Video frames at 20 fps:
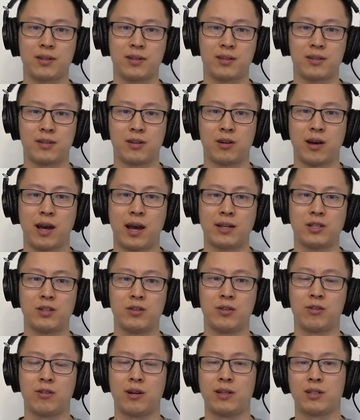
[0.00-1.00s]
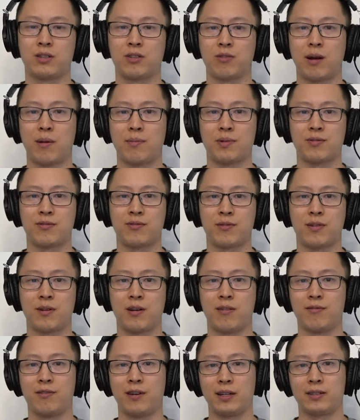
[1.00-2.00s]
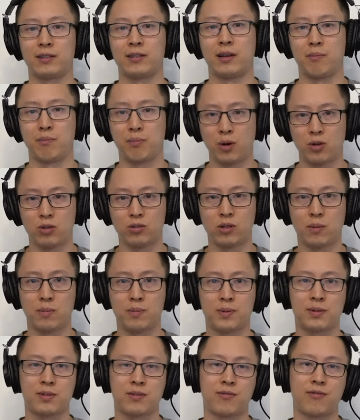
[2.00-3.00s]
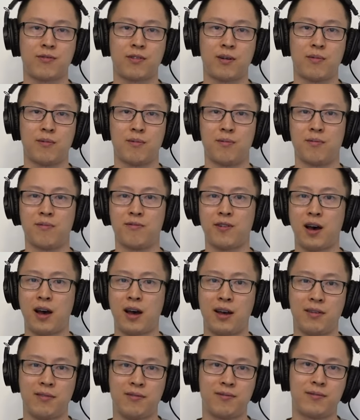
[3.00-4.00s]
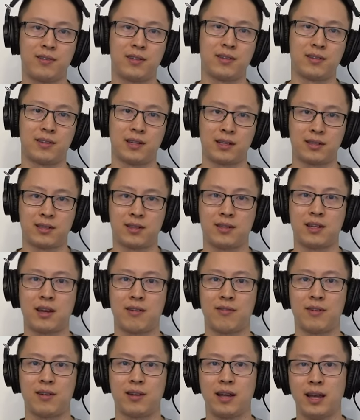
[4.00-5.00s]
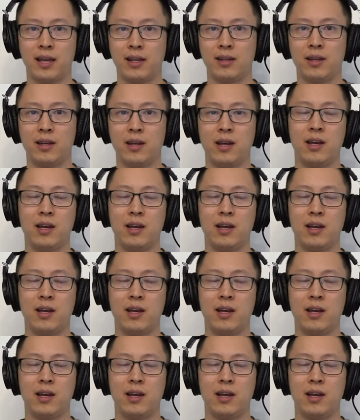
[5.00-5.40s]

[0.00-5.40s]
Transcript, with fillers: So as you increase the reps of like, say, pull-ups from five to six to seven to eight,